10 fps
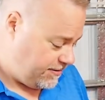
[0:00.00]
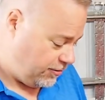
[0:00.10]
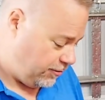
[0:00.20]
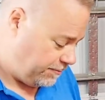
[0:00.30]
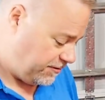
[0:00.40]
the
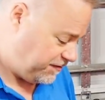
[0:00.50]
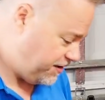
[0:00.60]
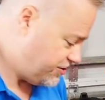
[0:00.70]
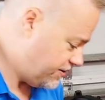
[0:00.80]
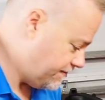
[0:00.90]
whole
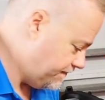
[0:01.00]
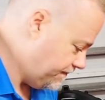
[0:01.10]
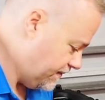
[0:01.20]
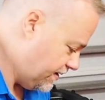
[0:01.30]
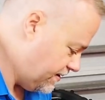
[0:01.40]
procedure.
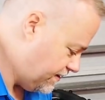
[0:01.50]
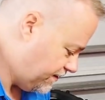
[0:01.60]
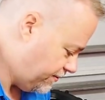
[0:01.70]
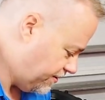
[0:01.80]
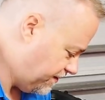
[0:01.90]

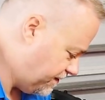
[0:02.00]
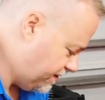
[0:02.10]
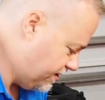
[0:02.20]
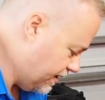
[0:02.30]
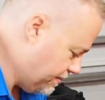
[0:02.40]
So I'll
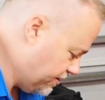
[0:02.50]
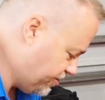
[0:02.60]
just double